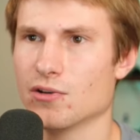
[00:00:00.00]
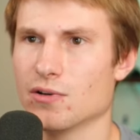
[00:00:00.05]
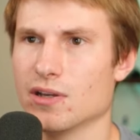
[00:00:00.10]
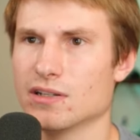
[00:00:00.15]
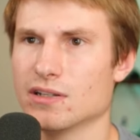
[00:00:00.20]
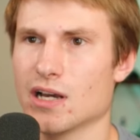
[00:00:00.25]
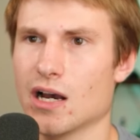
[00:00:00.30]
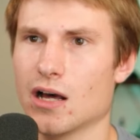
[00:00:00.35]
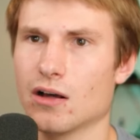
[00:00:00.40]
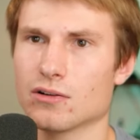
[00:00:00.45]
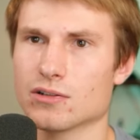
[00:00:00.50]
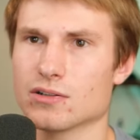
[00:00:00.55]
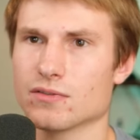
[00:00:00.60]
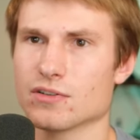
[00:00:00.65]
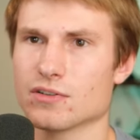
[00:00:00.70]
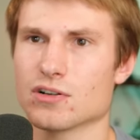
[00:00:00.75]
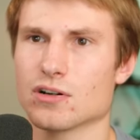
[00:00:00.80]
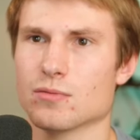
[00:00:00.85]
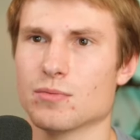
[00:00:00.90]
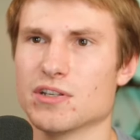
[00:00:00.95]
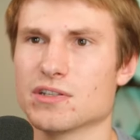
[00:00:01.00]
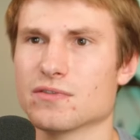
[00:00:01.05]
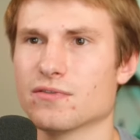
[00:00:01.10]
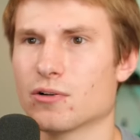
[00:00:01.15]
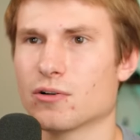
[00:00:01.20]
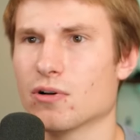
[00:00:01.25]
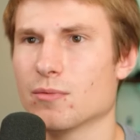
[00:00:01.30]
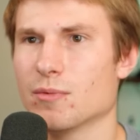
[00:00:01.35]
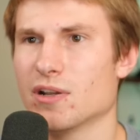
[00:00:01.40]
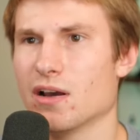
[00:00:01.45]
dollars of a certain piece of
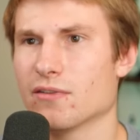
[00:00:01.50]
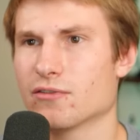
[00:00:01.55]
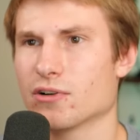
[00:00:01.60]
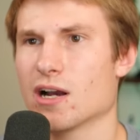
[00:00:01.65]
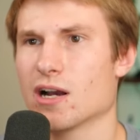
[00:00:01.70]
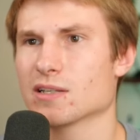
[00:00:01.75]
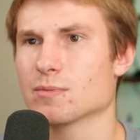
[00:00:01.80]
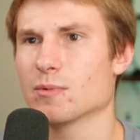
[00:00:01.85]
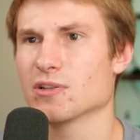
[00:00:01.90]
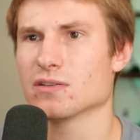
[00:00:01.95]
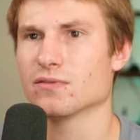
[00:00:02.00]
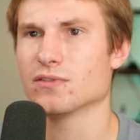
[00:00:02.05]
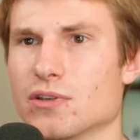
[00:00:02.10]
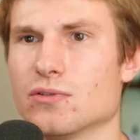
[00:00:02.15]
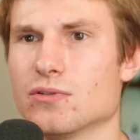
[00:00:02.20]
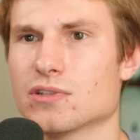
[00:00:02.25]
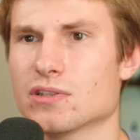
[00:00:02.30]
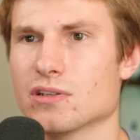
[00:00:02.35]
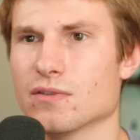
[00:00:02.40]
equipment after X months of use.